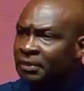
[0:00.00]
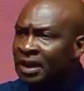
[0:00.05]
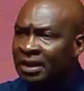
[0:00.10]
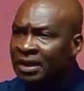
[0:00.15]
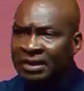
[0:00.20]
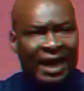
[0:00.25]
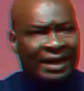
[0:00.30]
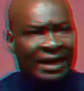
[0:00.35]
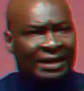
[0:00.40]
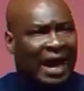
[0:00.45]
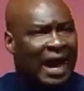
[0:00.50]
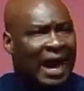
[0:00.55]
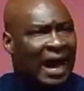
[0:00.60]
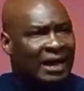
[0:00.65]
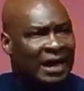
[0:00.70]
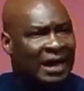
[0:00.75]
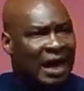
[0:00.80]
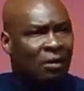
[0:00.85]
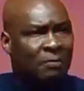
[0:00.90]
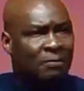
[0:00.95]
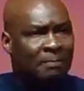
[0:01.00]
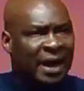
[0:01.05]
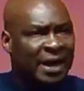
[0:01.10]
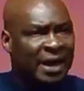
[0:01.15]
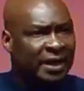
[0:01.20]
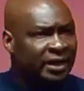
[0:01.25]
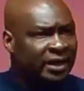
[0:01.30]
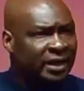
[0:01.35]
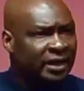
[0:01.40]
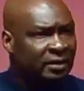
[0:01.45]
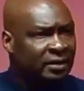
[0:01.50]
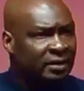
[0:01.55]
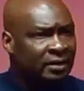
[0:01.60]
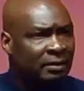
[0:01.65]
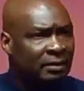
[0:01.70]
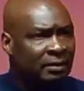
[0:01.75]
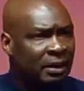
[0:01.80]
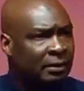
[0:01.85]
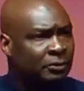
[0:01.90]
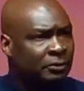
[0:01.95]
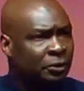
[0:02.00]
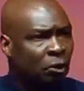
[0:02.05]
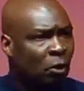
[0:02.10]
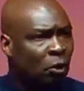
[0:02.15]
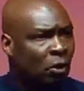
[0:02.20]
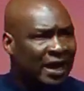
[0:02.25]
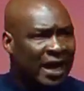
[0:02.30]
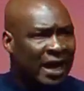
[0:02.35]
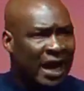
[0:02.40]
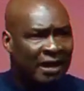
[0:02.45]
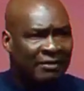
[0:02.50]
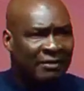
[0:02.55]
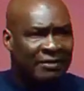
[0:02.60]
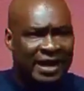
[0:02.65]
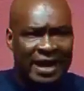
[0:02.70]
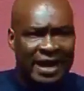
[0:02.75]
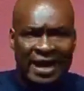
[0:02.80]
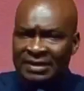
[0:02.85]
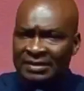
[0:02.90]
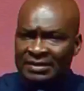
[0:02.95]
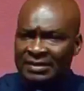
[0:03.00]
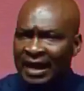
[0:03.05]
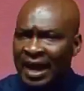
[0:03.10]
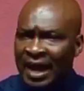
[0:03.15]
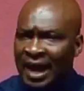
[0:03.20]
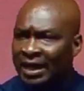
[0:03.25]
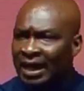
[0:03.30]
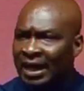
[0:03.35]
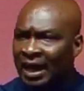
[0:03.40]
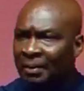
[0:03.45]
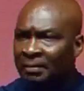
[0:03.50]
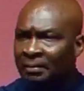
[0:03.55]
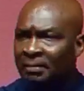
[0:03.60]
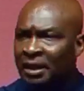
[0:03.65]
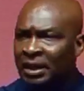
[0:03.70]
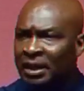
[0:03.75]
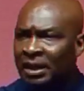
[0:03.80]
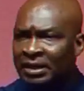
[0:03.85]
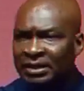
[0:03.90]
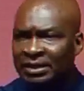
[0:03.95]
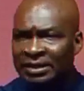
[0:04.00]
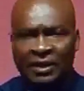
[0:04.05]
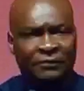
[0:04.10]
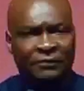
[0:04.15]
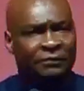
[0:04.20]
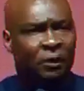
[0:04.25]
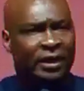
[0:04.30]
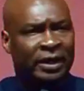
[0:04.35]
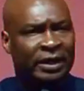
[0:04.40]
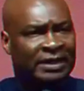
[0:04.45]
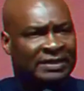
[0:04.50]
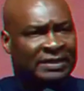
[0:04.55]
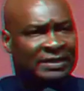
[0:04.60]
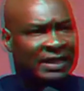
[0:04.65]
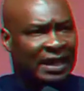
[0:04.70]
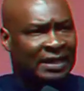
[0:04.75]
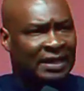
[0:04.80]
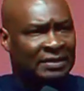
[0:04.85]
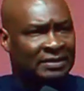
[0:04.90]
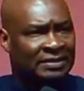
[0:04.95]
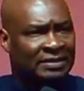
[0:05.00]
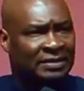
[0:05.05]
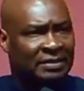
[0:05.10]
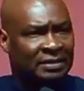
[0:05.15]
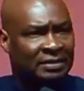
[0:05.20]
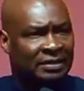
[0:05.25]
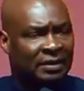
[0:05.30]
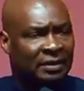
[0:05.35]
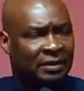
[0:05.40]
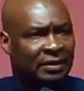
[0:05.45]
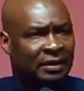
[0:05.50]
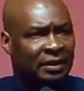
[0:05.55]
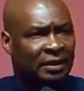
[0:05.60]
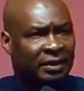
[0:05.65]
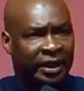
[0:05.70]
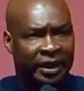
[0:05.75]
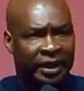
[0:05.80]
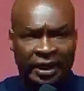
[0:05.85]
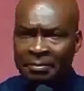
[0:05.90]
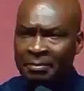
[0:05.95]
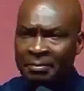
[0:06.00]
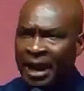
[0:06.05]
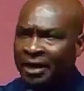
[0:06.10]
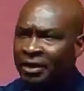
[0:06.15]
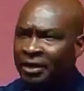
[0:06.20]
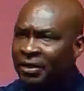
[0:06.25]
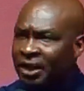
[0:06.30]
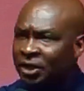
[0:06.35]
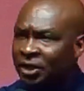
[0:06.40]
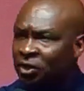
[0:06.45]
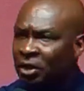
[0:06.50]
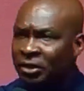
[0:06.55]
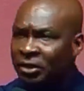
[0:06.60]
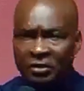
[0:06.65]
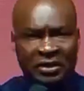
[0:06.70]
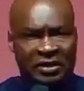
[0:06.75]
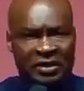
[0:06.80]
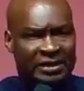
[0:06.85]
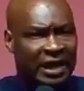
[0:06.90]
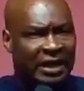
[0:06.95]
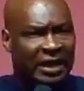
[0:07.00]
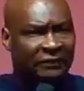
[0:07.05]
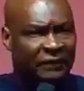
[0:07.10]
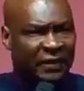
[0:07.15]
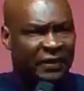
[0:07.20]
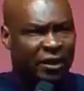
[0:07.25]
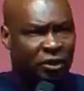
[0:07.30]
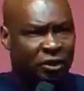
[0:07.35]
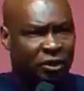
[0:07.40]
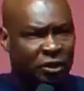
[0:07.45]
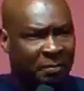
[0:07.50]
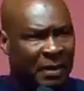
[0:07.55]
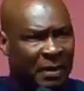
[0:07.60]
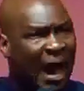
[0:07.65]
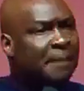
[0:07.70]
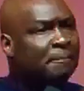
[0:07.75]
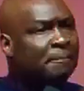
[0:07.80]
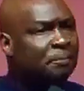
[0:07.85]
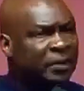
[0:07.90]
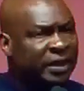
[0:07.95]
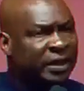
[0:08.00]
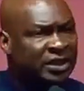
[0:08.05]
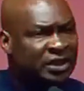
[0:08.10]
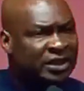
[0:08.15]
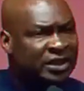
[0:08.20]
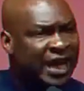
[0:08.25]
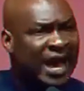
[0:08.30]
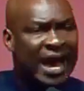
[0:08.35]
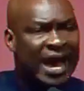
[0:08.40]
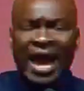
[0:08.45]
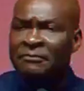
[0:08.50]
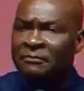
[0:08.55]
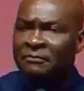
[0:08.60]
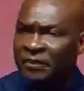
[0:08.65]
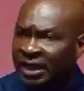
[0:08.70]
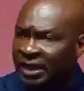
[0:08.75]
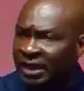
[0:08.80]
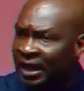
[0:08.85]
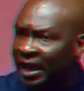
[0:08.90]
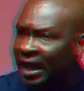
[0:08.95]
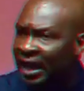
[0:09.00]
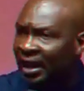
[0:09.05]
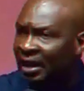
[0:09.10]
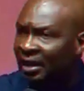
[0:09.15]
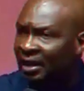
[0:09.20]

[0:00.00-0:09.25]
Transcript: that are around many, you know, careers, like say for instance, the Immigration Christian Fellowship. I preach there every year.